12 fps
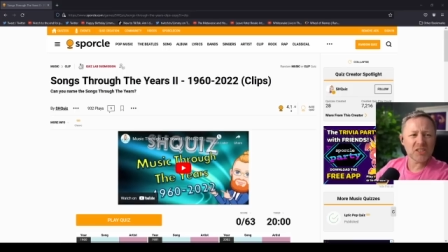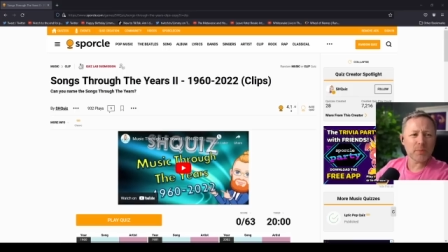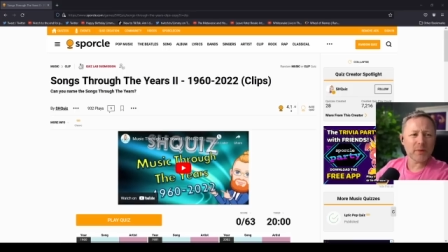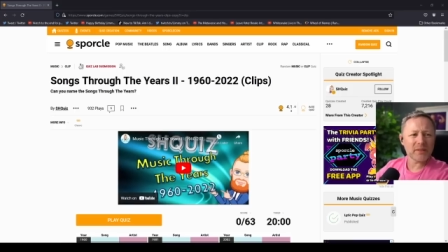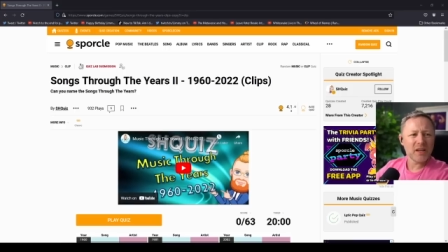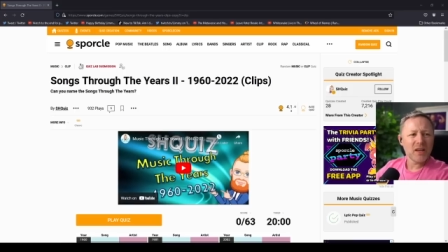keep it
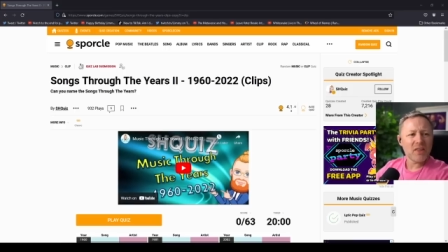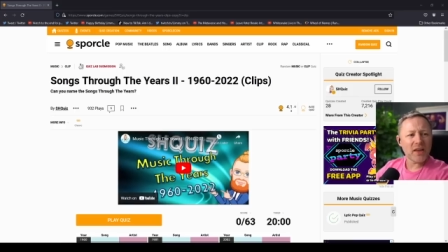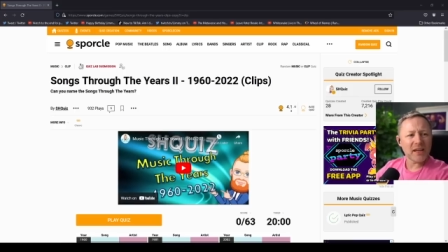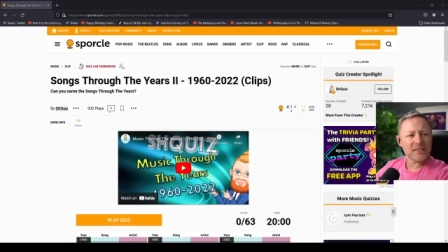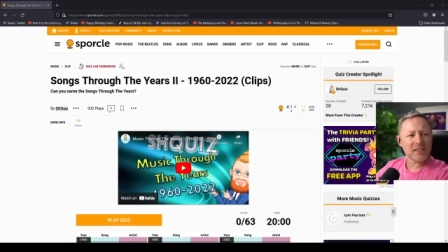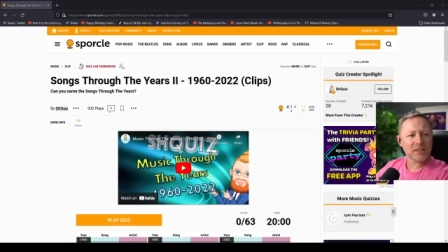right.
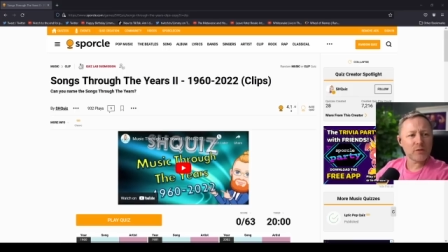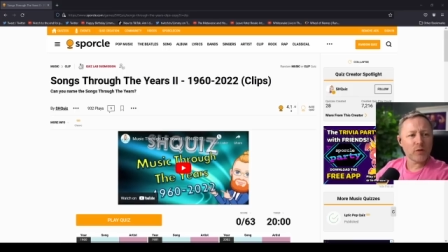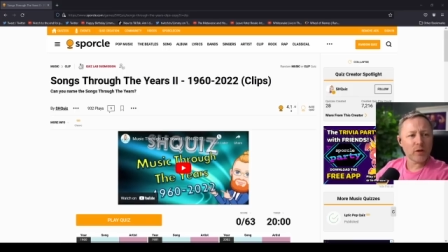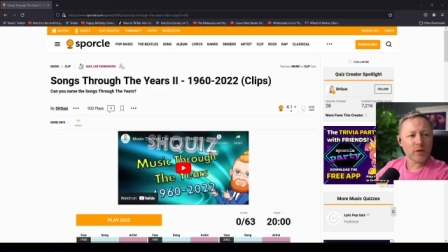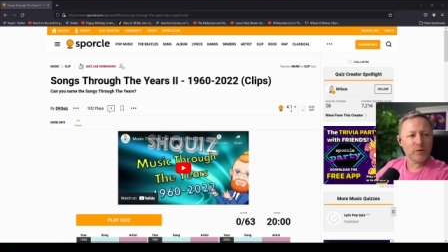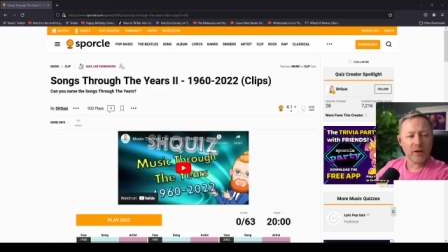thirty-six to
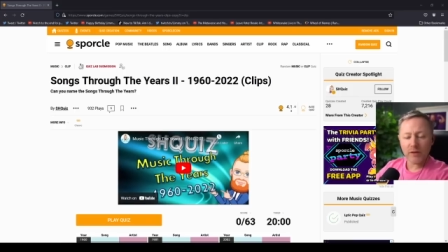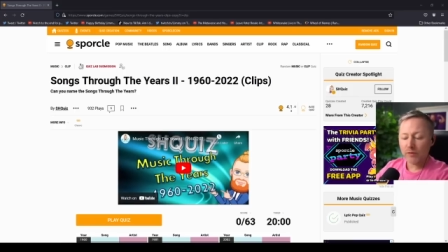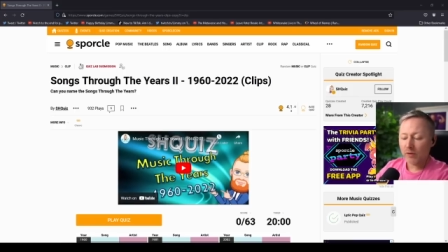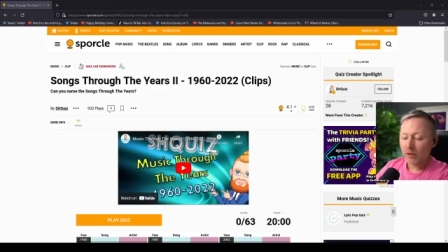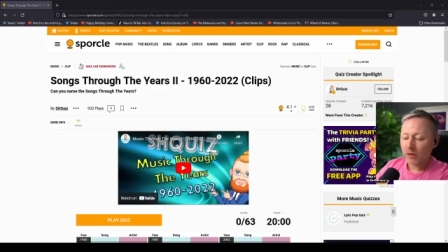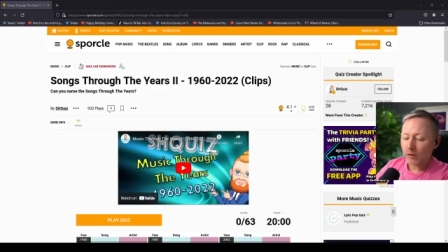forty-five,
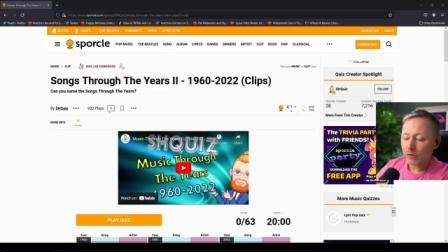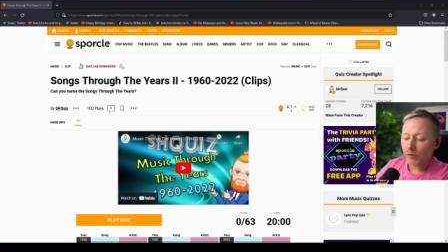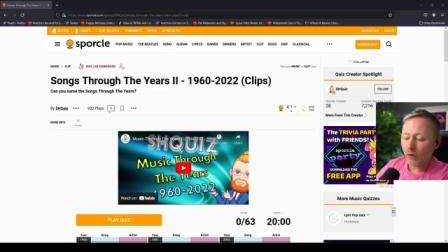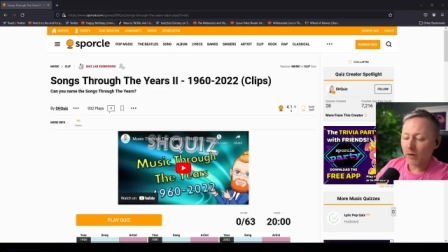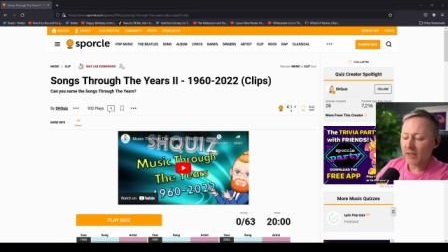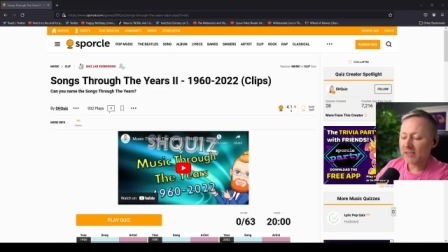
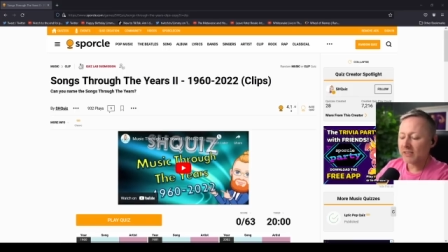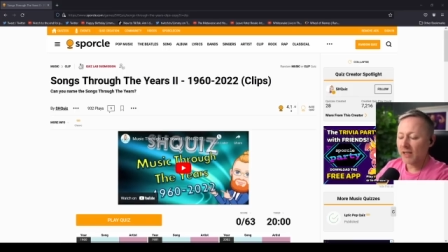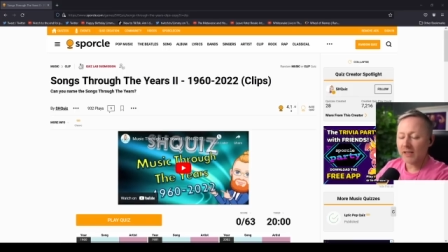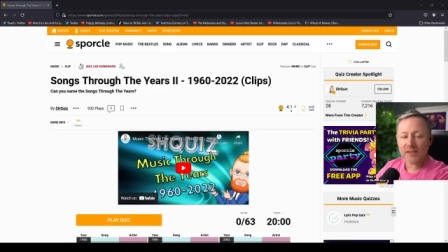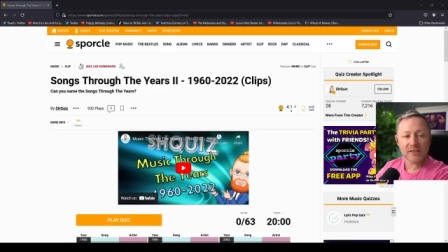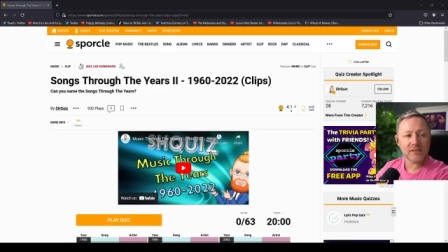
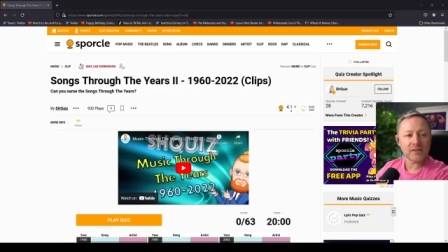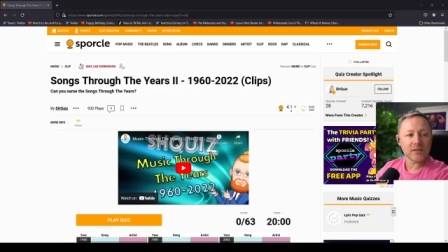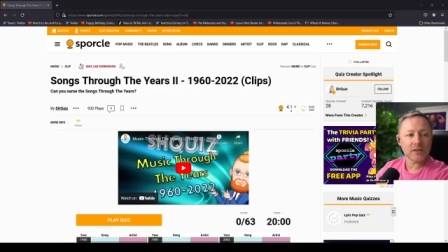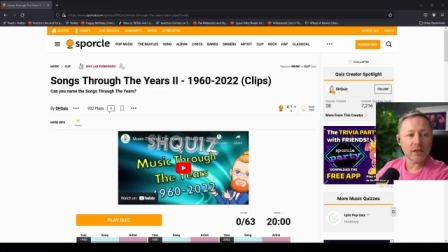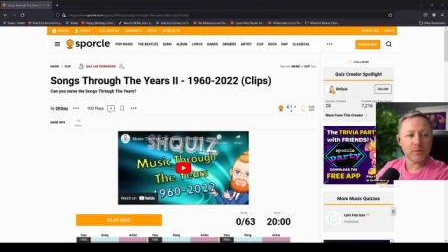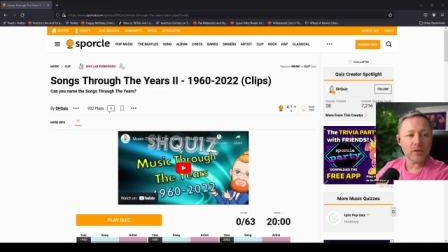forty-six,
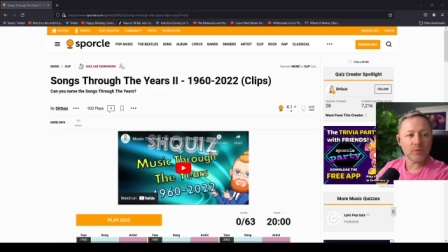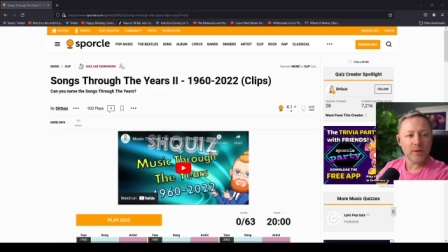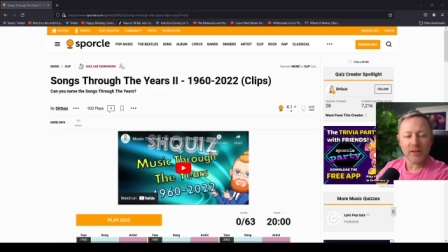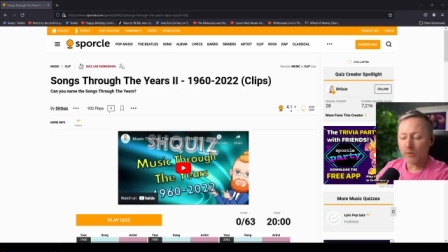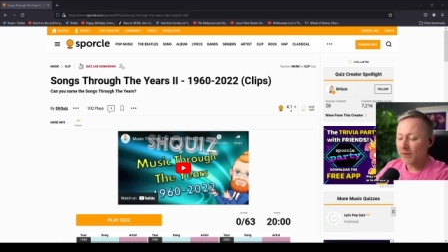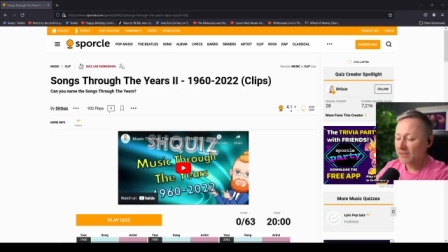come on, you're,
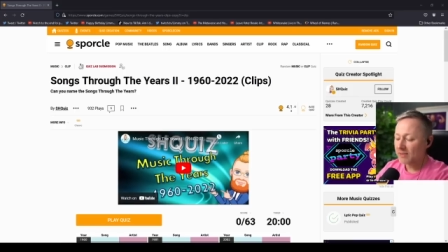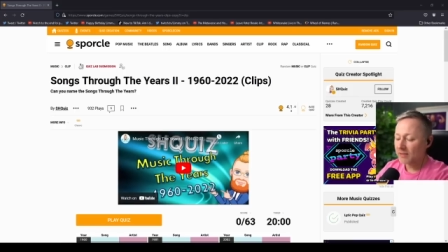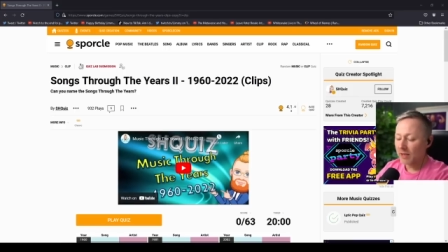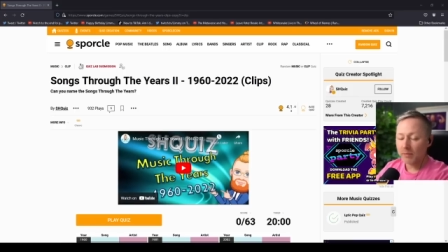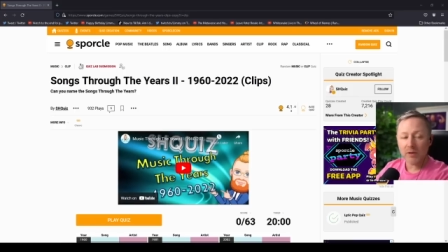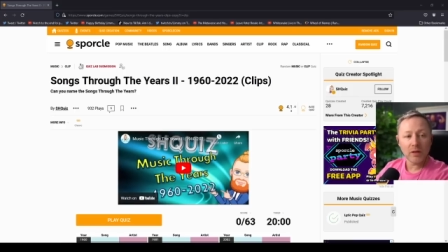you're wasting
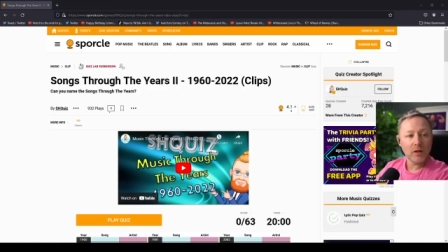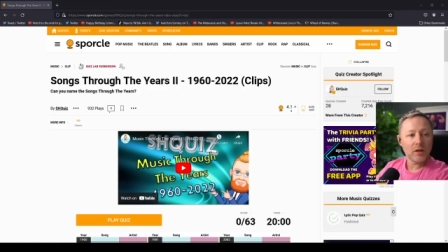time here.